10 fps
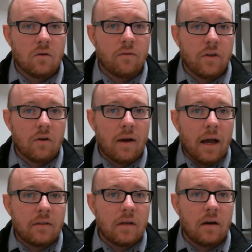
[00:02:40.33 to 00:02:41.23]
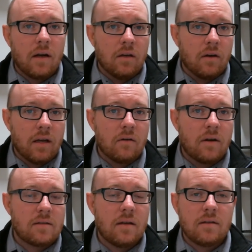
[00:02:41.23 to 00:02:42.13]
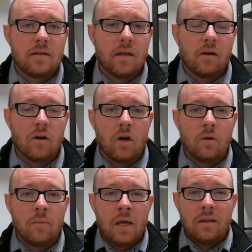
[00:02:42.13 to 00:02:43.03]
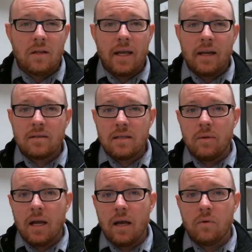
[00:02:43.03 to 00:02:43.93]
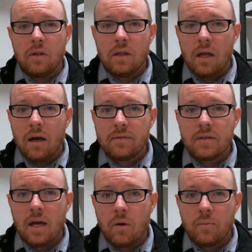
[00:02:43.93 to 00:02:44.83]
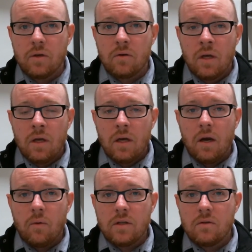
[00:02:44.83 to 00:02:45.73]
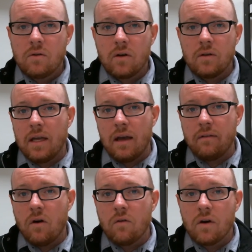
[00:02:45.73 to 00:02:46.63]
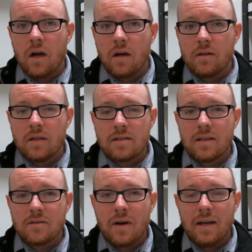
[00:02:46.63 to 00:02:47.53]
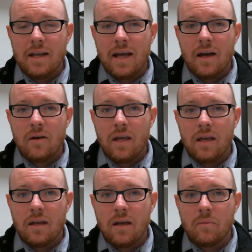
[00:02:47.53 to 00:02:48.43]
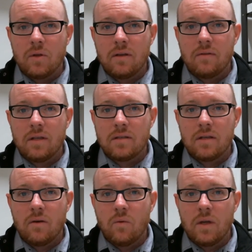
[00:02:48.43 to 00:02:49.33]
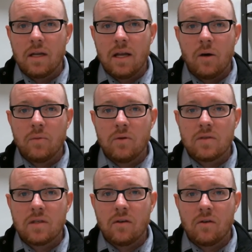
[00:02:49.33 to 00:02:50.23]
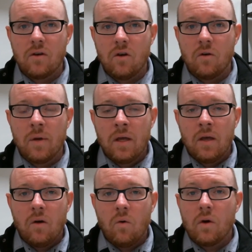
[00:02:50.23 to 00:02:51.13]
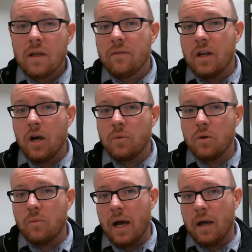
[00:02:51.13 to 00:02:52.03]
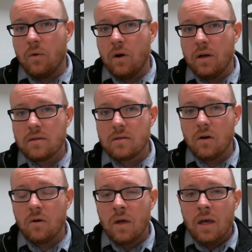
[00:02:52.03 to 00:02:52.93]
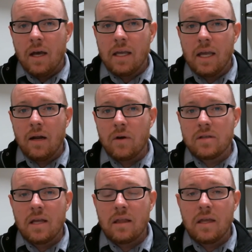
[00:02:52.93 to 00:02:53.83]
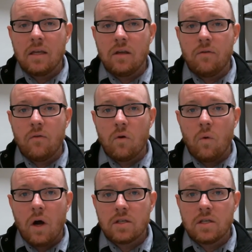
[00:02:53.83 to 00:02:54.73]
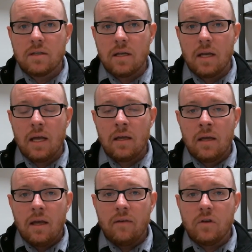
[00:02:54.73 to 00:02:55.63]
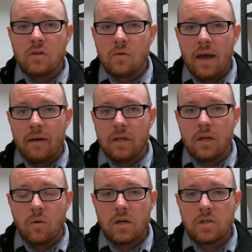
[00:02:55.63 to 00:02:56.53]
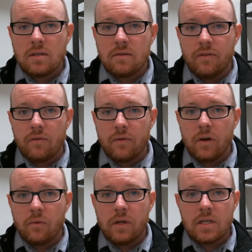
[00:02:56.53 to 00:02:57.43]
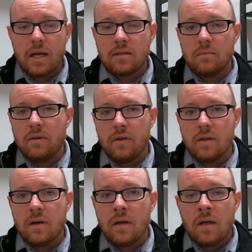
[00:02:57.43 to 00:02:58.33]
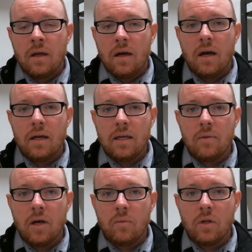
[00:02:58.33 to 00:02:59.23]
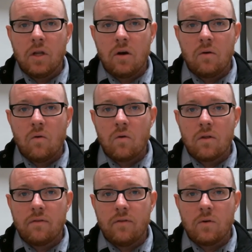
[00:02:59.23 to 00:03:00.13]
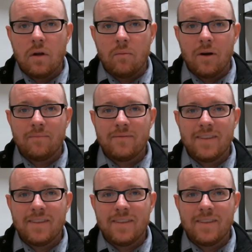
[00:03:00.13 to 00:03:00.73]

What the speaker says: So if you're out there and you're interested in selling your home, the Lander team and I would love to help you. We do currently have over 100 listings right now and believe that we could help you sell your home or even help you buy one. And so again, I want to say thank you for watching today. If you do have any questions, feel free to reach out to me via the email below or the phone number.